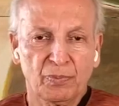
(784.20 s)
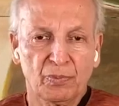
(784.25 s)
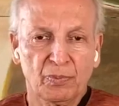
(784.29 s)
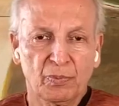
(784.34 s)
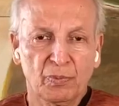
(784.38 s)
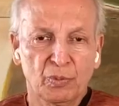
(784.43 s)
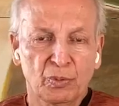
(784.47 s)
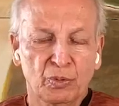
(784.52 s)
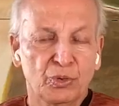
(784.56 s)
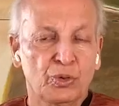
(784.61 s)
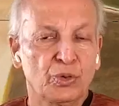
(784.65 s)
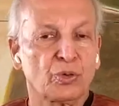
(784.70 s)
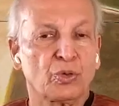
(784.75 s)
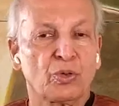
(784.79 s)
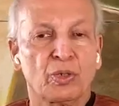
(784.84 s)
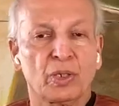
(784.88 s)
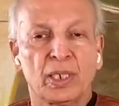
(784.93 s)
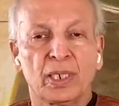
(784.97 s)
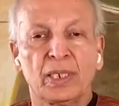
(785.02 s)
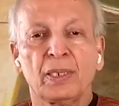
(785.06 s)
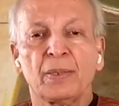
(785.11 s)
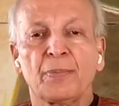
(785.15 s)
which you call
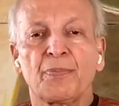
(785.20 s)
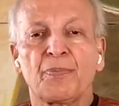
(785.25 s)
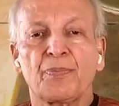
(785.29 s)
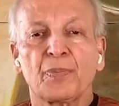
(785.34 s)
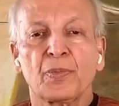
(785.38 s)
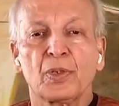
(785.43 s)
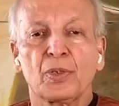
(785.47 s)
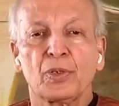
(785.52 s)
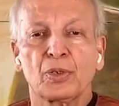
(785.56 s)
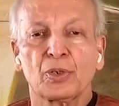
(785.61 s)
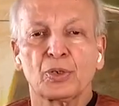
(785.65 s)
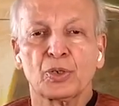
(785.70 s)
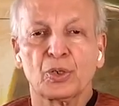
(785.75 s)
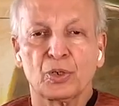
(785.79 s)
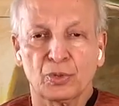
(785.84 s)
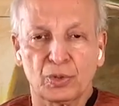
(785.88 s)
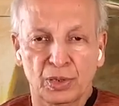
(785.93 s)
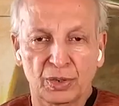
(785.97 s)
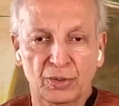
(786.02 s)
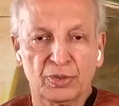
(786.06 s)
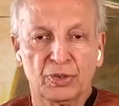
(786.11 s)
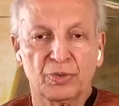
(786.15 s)
a
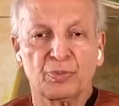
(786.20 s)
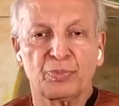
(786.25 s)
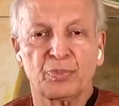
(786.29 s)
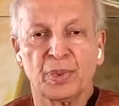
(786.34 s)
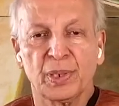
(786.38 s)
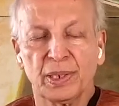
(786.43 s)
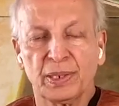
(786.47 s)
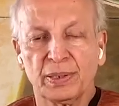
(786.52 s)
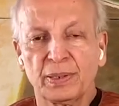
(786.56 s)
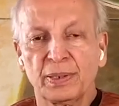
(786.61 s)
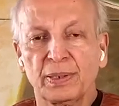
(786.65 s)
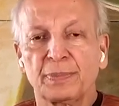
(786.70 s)
shortness of breath.